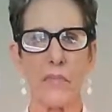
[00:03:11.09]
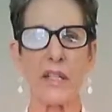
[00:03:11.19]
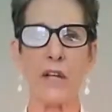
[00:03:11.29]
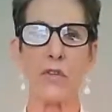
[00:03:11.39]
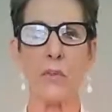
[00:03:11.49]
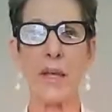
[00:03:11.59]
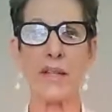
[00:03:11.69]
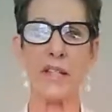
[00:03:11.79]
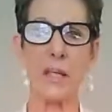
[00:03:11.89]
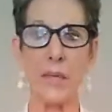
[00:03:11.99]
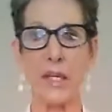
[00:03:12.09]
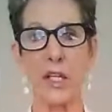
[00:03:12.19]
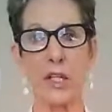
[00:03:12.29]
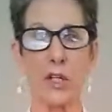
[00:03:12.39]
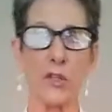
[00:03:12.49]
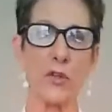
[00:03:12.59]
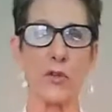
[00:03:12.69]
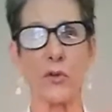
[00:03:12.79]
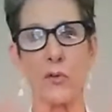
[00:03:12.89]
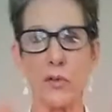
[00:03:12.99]
Now, you may see me here, you
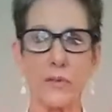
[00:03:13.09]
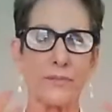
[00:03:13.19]
know,